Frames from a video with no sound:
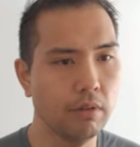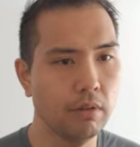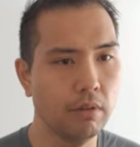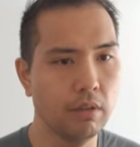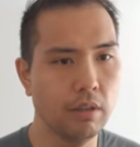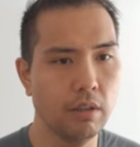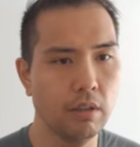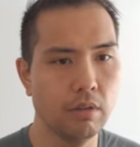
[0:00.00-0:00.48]

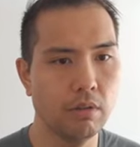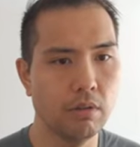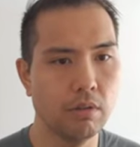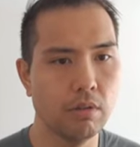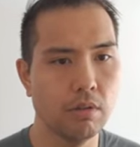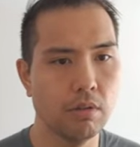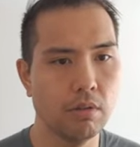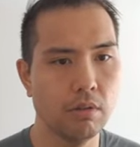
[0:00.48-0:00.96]

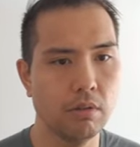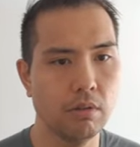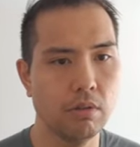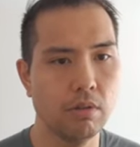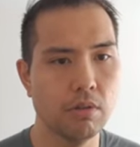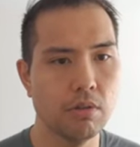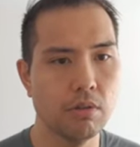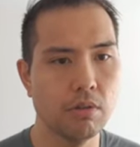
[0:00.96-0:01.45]
Hint,
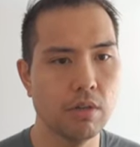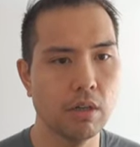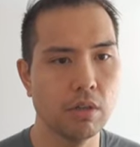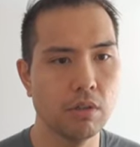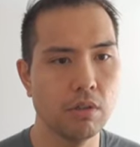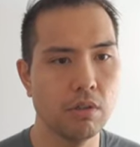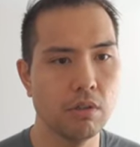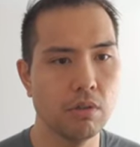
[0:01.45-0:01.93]
this
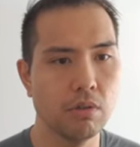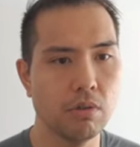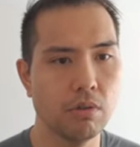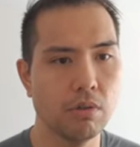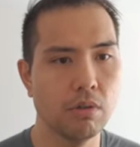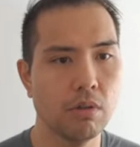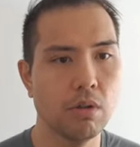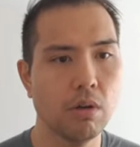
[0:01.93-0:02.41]
section
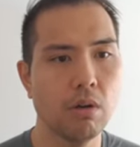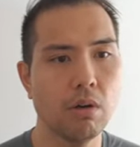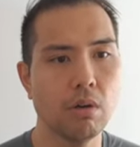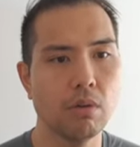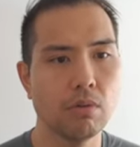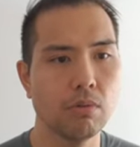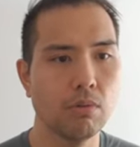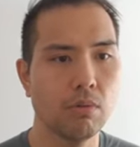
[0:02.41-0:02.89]
is
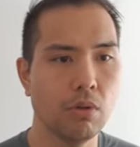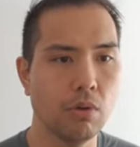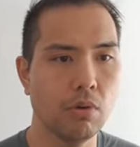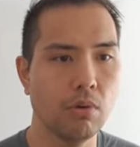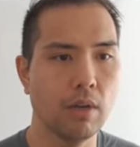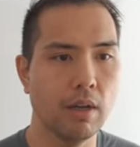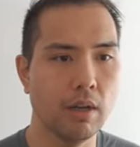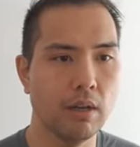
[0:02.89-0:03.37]
also
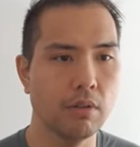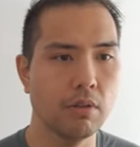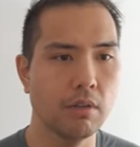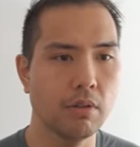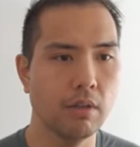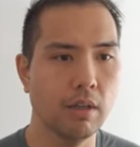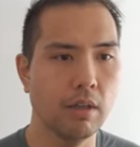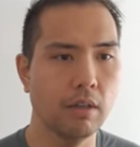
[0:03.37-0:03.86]
known as
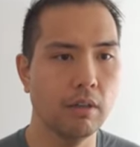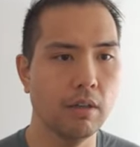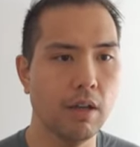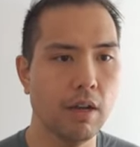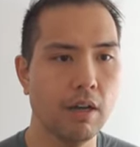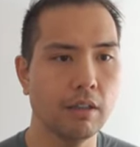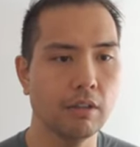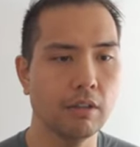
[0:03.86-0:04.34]
an
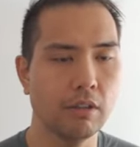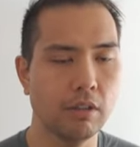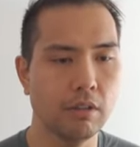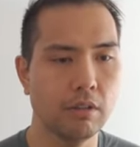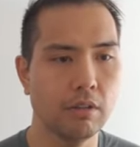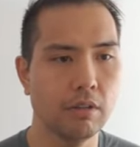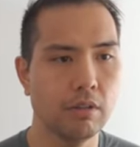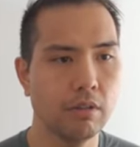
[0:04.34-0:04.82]

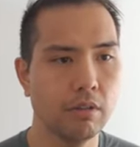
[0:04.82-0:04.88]
octet.